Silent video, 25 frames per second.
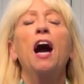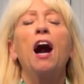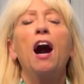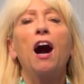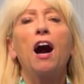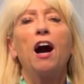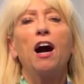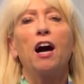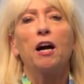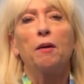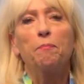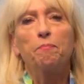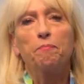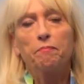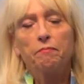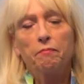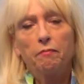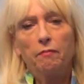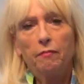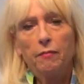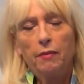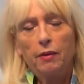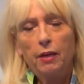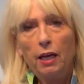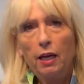
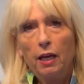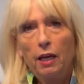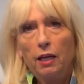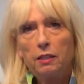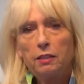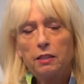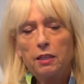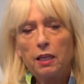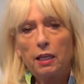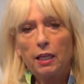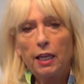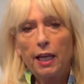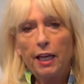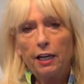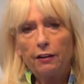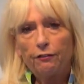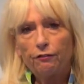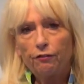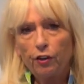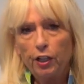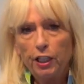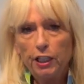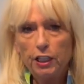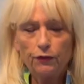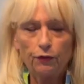to let it
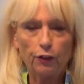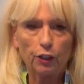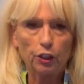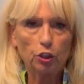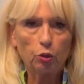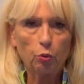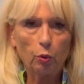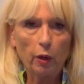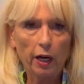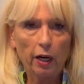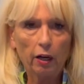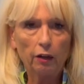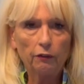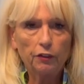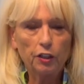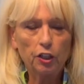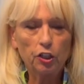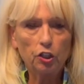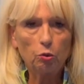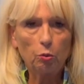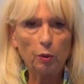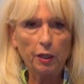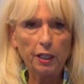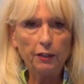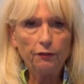freeze for 12 to
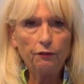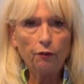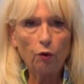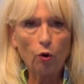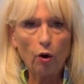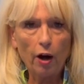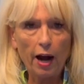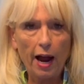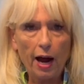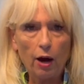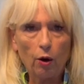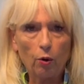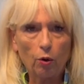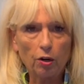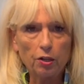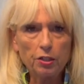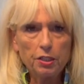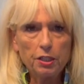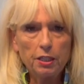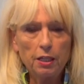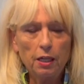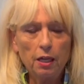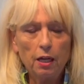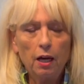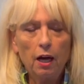24 hours.